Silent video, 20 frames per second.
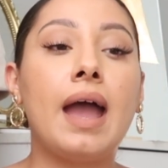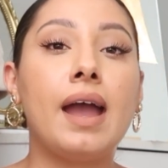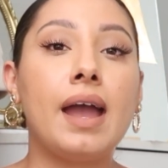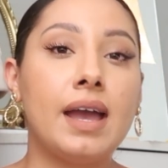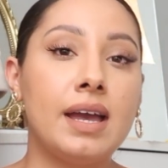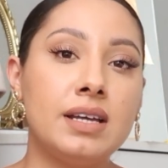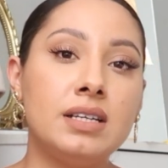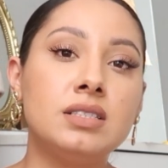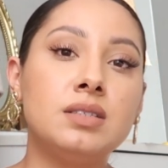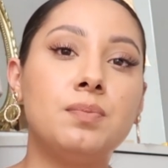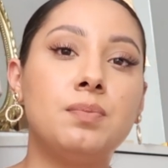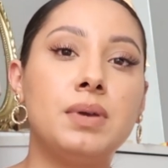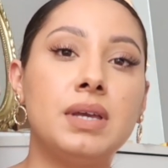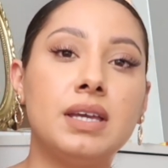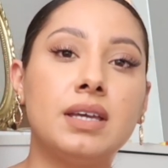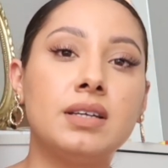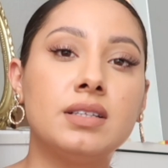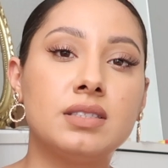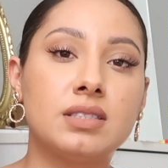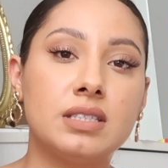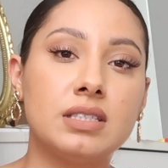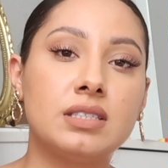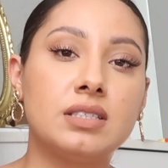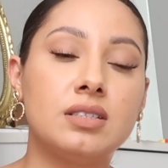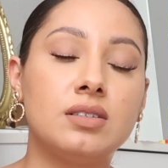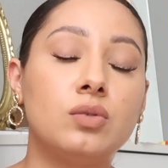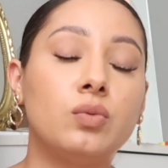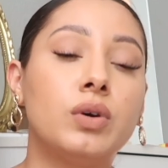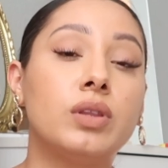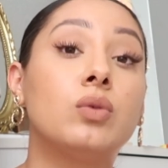and be
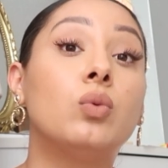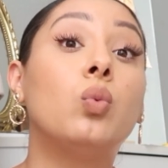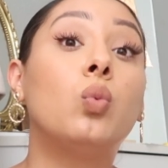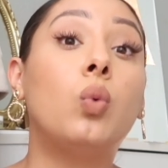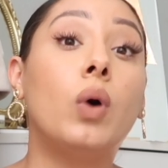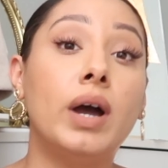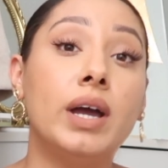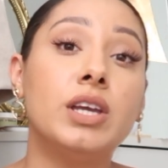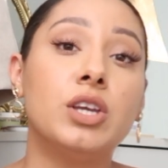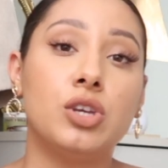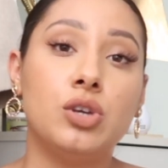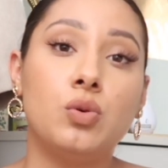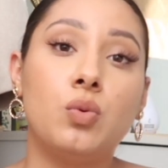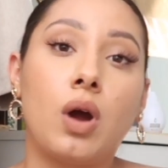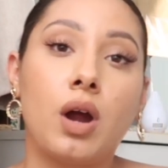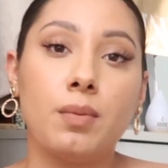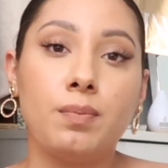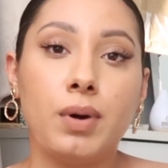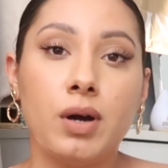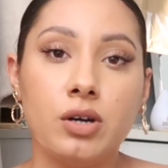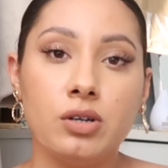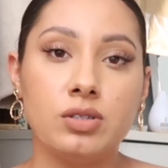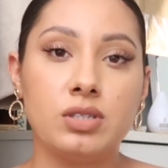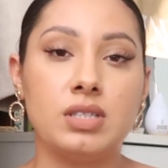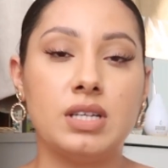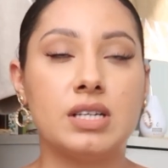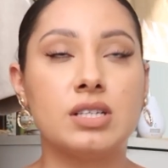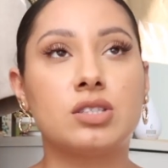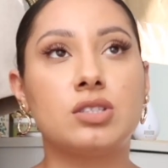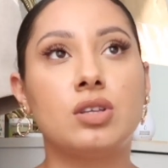consistent with what you are
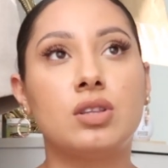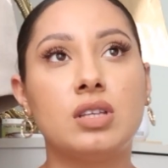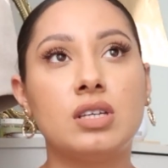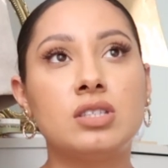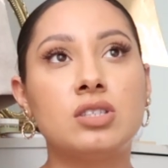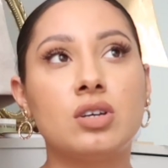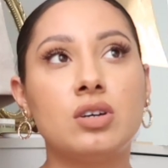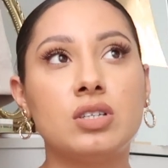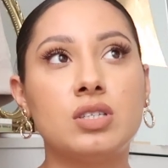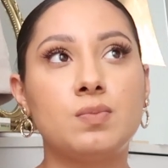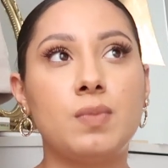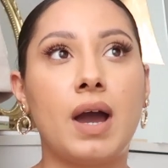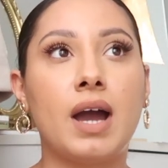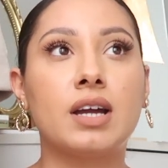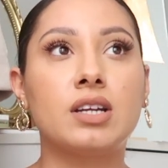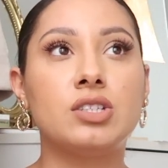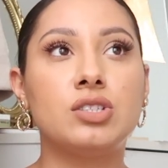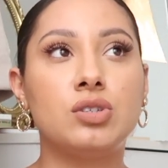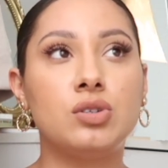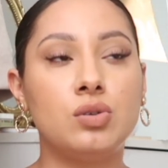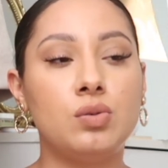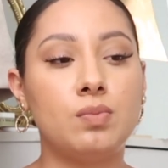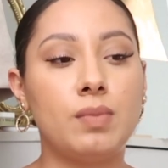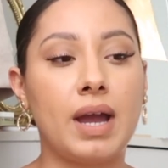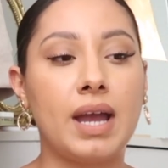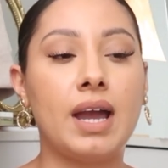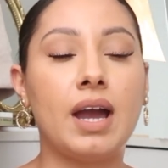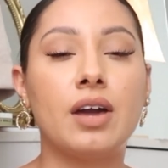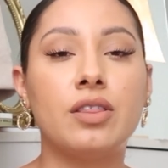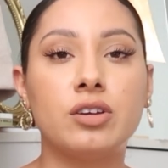posting. So this goes back to
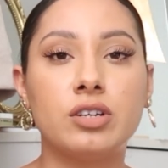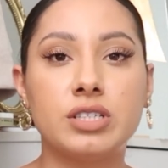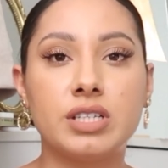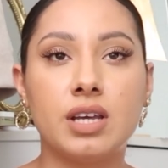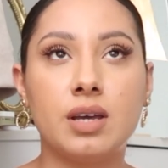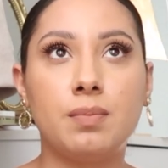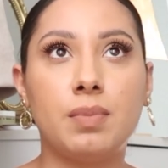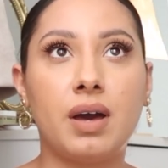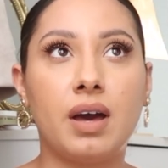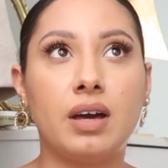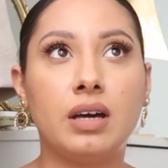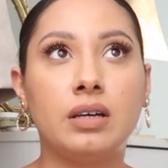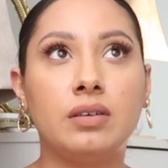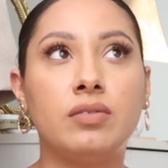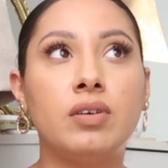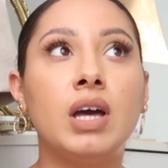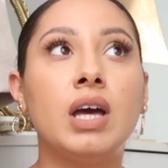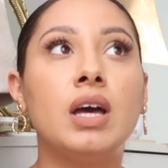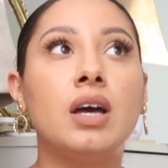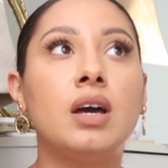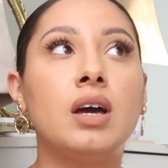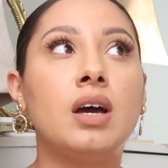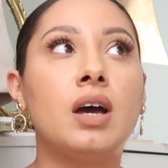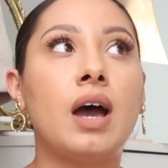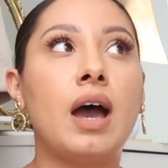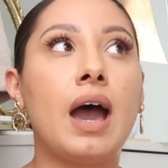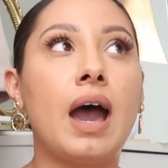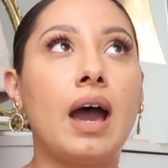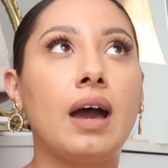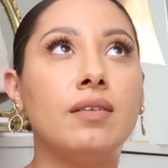my other tip of
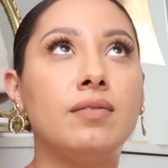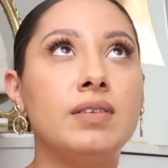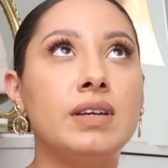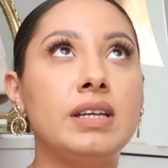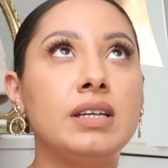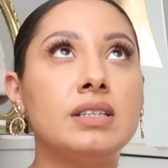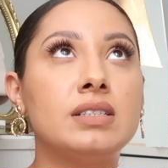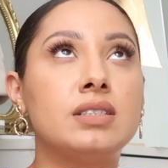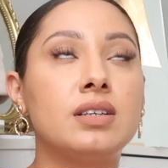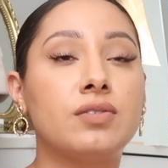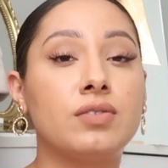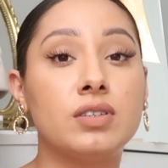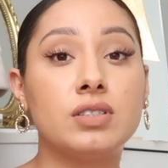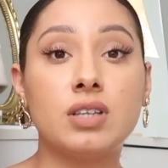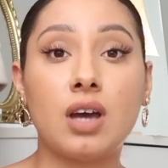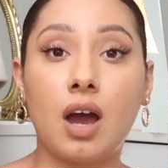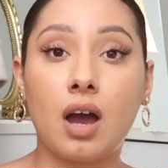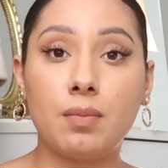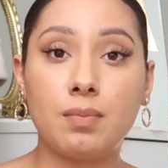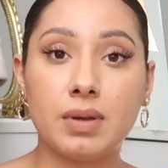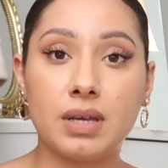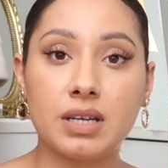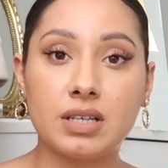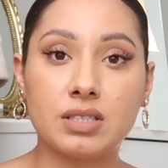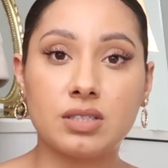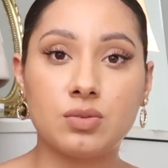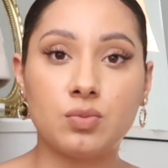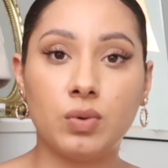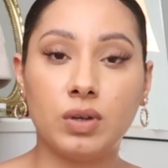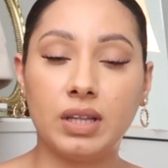having different
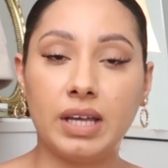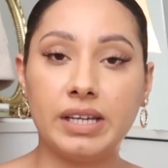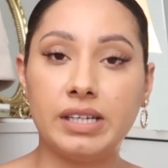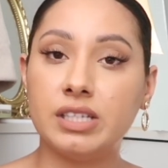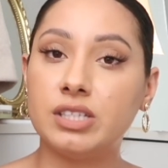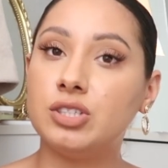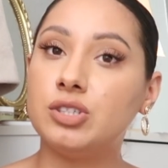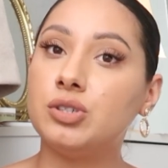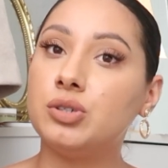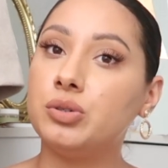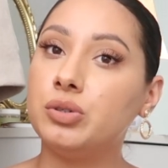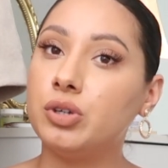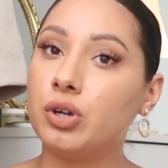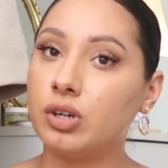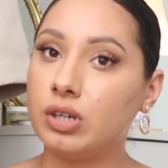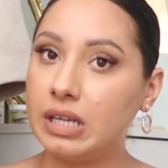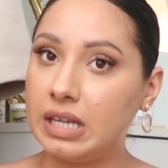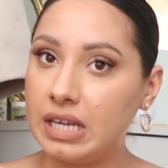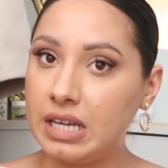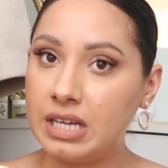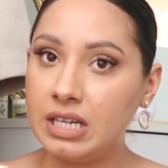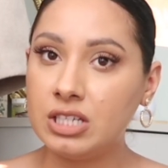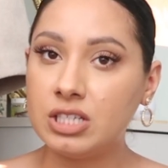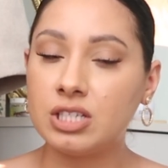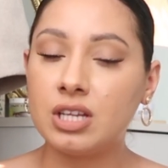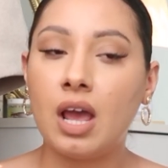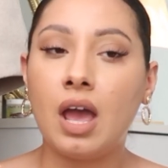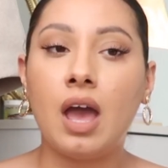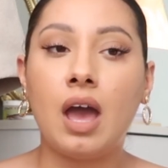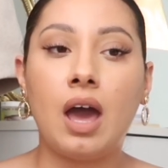topics related to your
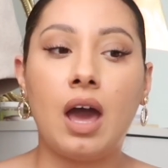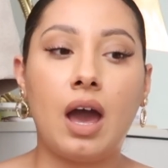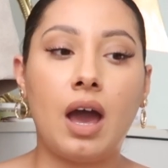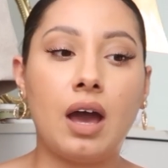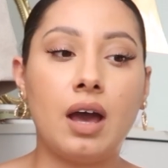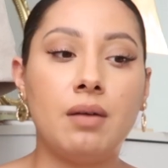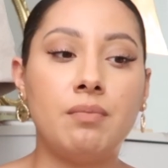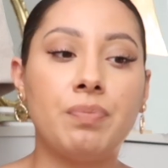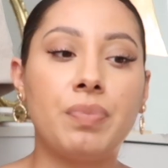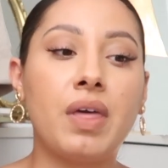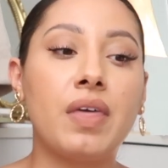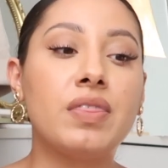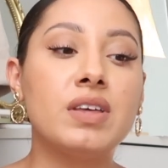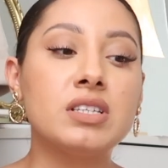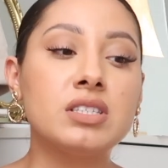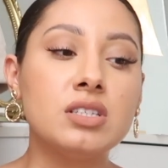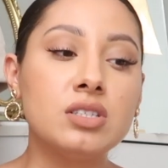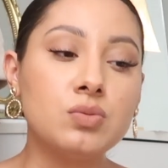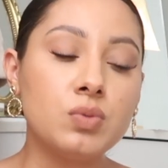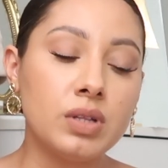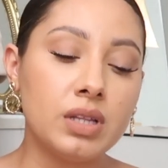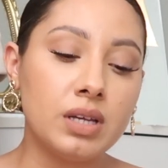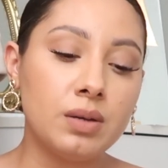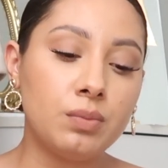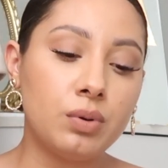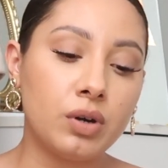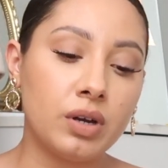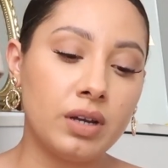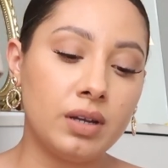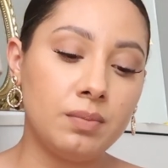niche. This is really
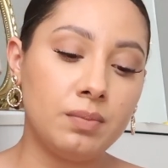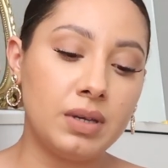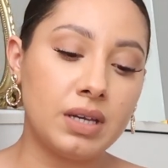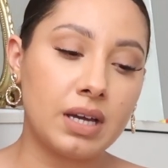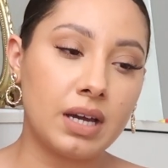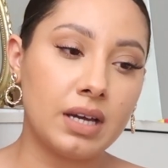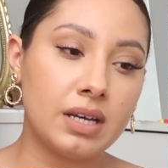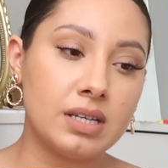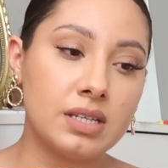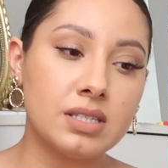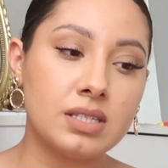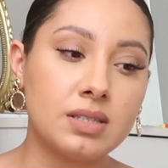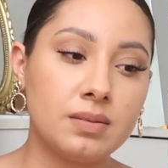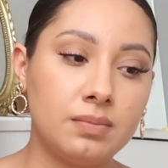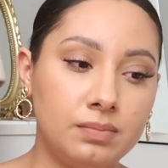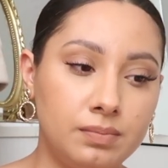important because